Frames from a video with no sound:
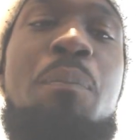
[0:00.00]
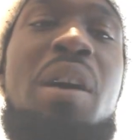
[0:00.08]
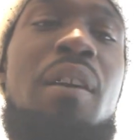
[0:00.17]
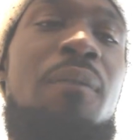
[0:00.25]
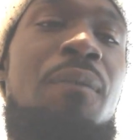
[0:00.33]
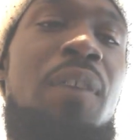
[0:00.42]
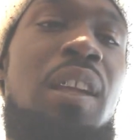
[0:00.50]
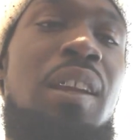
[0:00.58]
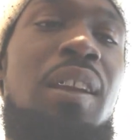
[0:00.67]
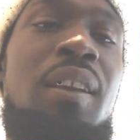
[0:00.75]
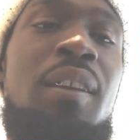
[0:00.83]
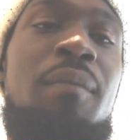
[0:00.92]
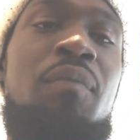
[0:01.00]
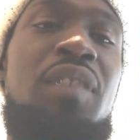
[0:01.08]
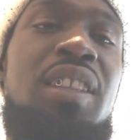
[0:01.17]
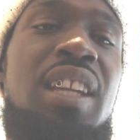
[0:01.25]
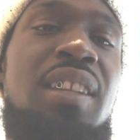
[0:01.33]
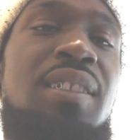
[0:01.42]
BUCKFIDDY,
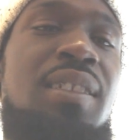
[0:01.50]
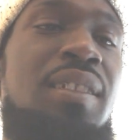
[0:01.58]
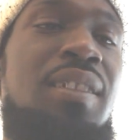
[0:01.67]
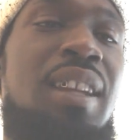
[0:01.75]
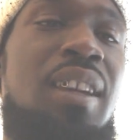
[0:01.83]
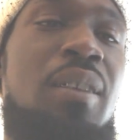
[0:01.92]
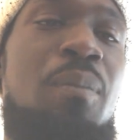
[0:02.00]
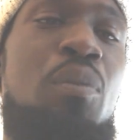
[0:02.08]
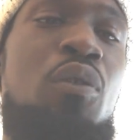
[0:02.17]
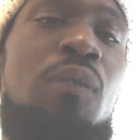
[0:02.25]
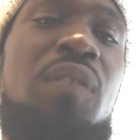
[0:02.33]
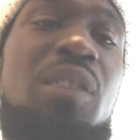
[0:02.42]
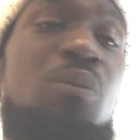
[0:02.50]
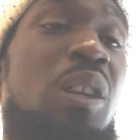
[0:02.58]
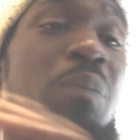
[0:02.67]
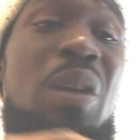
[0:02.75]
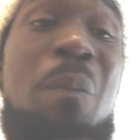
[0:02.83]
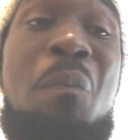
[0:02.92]
DIZZ, Stick and Move. This
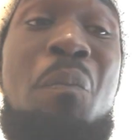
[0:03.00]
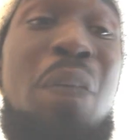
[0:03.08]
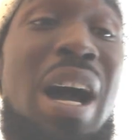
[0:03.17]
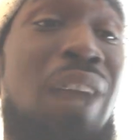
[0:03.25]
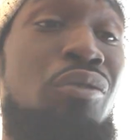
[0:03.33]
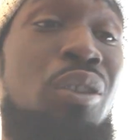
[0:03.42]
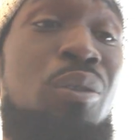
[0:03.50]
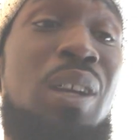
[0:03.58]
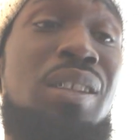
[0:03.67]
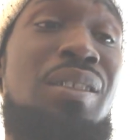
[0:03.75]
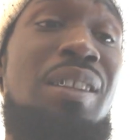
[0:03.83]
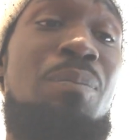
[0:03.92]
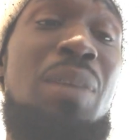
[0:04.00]
one's been mad requested.